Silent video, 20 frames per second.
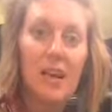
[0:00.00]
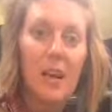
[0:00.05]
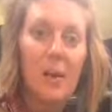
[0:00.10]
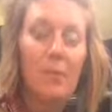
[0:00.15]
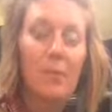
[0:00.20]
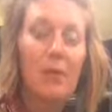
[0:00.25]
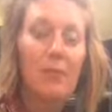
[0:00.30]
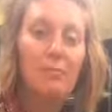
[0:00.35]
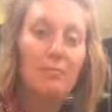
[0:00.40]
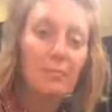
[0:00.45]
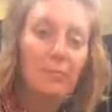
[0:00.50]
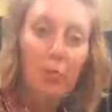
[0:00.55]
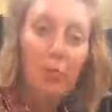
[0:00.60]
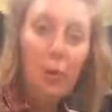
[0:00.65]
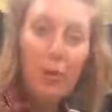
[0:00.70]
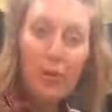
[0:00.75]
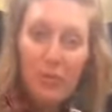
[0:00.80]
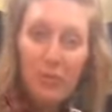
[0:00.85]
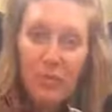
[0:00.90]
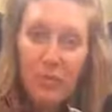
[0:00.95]
but
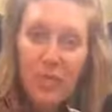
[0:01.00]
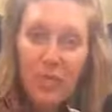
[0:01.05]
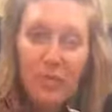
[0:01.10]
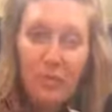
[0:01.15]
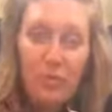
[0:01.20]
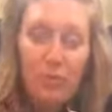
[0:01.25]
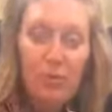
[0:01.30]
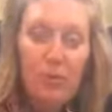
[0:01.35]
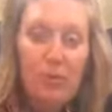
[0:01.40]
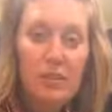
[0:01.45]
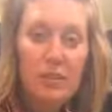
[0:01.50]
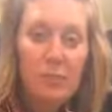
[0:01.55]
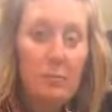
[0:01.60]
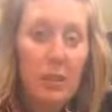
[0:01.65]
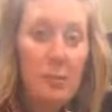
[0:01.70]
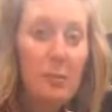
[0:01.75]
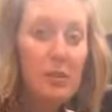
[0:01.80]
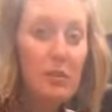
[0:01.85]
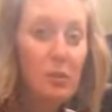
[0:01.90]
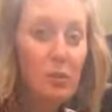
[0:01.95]
more than resolutions,
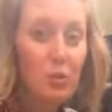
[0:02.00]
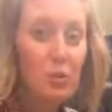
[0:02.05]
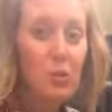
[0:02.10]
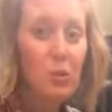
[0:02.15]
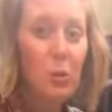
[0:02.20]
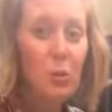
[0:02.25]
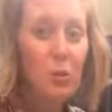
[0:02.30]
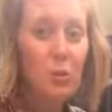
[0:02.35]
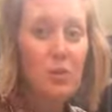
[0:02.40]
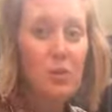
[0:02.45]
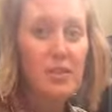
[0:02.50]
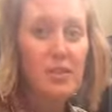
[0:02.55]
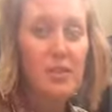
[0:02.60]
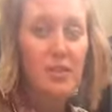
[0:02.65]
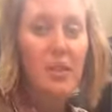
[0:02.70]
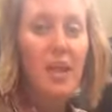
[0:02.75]
maybe new goals.